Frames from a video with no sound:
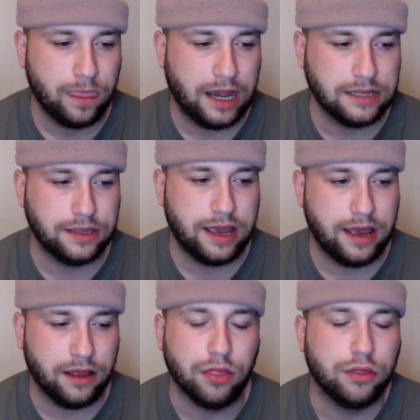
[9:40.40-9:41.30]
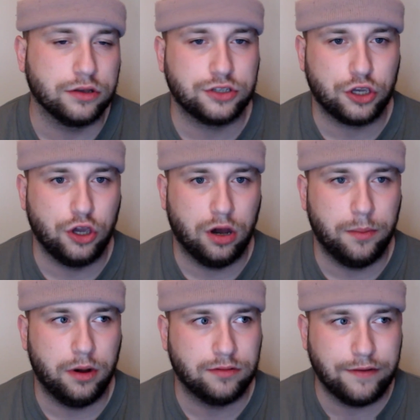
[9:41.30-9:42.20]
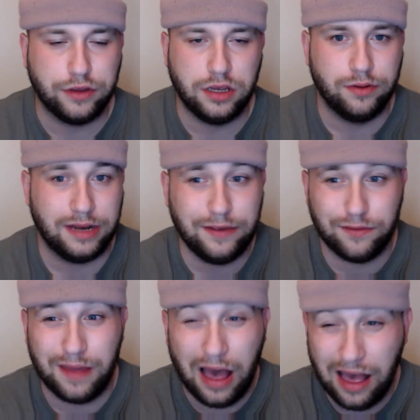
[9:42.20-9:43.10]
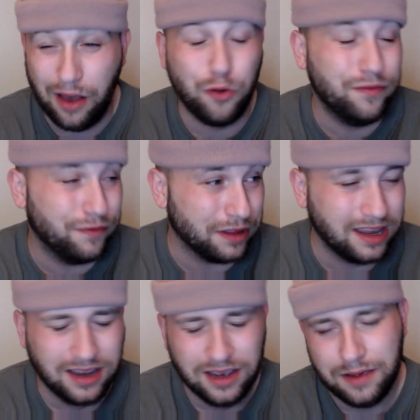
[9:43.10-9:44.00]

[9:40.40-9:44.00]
and uh, and thus secure more revenue and even hopefully